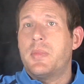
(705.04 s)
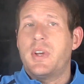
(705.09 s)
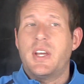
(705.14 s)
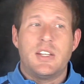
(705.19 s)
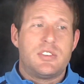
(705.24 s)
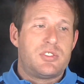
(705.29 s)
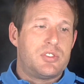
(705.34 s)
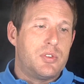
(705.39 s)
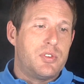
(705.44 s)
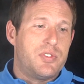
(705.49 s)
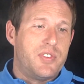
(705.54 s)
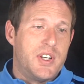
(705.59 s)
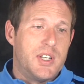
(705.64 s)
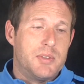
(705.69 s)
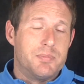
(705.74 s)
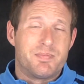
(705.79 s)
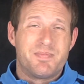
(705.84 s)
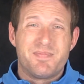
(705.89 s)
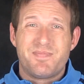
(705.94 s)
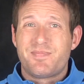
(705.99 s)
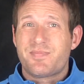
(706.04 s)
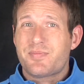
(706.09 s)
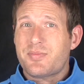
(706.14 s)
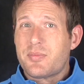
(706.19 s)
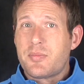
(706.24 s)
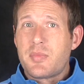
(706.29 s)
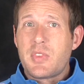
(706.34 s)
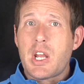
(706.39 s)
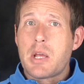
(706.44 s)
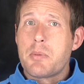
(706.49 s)
my
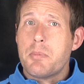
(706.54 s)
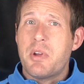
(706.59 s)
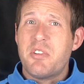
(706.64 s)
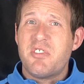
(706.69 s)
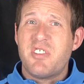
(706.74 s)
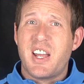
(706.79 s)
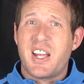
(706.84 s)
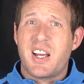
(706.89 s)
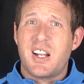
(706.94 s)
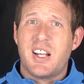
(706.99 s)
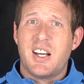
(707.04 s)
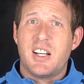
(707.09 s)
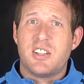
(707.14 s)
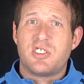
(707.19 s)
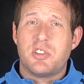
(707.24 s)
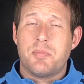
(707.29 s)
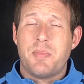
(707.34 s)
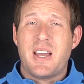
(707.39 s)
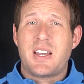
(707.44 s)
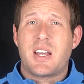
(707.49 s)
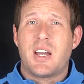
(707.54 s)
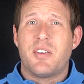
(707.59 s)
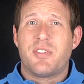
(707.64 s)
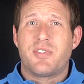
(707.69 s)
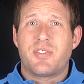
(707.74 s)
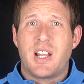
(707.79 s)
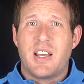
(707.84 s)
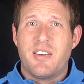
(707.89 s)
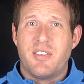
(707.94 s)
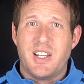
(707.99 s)
my regular tobacco
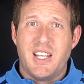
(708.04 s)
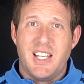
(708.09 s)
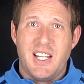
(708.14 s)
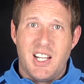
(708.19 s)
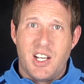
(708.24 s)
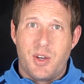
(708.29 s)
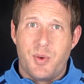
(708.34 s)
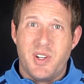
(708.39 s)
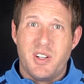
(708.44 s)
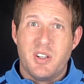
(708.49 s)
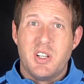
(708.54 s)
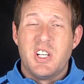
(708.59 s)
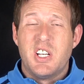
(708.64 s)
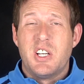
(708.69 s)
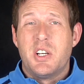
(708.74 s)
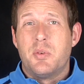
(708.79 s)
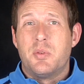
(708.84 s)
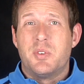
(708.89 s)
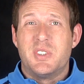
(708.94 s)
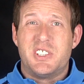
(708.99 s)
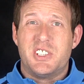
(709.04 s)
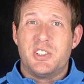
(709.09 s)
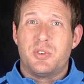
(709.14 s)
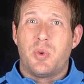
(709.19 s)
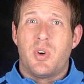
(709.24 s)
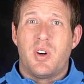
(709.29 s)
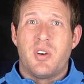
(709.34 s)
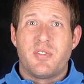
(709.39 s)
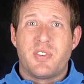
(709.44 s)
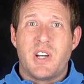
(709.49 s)
flavoured e-liquid, which is
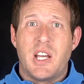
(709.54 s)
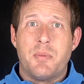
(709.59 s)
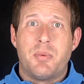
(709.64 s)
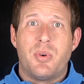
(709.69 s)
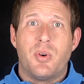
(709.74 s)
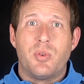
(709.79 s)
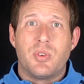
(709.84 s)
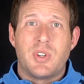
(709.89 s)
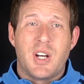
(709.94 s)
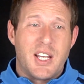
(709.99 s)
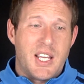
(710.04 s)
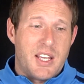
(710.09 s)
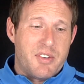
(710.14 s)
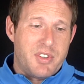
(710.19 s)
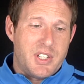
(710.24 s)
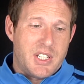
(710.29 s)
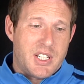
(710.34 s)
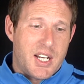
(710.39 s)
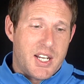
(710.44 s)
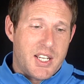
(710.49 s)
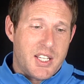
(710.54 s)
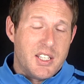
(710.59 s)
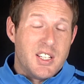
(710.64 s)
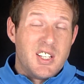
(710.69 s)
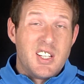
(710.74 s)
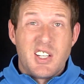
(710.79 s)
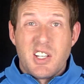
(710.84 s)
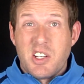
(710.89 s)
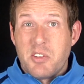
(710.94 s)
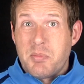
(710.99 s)
what I vape all day, every day.
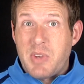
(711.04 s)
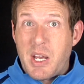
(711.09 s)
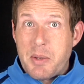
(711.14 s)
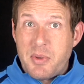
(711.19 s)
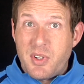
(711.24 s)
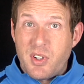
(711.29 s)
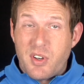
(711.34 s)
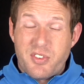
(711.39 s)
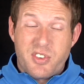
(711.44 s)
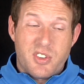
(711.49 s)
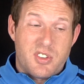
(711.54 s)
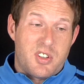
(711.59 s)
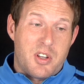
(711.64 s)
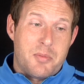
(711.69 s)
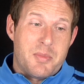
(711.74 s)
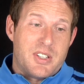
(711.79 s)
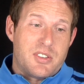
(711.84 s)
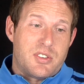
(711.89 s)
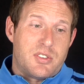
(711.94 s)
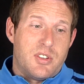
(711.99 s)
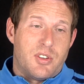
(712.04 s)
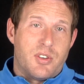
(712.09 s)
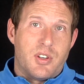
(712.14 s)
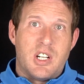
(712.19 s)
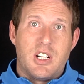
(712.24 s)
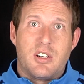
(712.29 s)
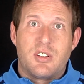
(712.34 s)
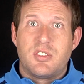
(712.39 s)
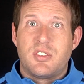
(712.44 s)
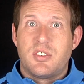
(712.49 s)
Maybe not for too much longer
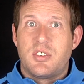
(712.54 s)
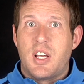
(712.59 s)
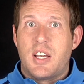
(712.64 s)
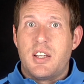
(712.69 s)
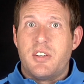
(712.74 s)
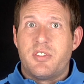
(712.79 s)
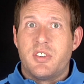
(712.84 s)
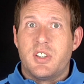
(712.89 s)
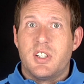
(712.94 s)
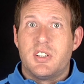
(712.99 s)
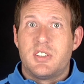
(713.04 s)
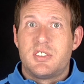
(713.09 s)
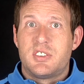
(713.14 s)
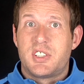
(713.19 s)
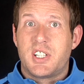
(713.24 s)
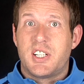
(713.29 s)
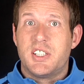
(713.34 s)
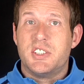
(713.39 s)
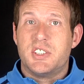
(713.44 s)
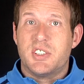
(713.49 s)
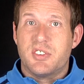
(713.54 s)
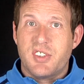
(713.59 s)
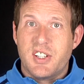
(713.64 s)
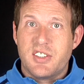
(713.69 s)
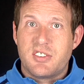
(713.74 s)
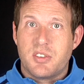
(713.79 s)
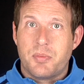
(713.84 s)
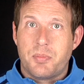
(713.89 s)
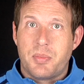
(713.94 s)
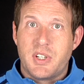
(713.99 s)
though, because I've changed the
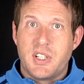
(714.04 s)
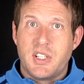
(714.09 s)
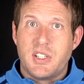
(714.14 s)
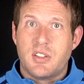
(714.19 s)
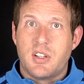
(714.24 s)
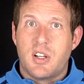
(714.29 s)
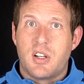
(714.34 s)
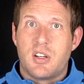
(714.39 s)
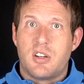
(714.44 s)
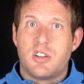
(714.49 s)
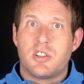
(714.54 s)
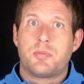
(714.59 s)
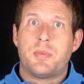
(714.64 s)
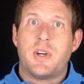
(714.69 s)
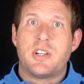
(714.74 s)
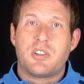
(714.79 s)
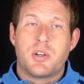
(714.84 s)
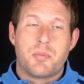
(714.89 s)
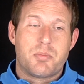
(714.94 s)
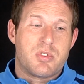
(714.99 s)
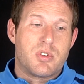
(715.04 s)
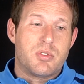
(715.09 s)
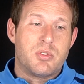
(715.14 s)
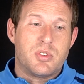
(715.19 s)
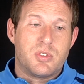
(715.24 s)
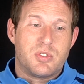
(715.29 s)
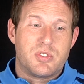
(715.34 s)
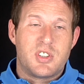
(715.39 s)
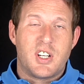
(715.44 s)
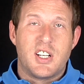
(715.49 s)
recipe, and the last batch I brought
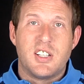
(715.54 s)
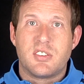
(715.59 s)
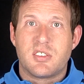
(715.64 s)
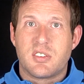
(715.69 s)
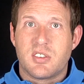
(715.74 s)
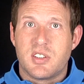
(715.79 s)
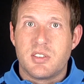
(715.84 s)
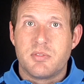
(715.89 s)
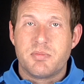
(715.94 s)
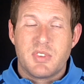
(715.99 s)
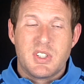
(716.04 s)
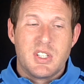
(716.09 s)
all tastes like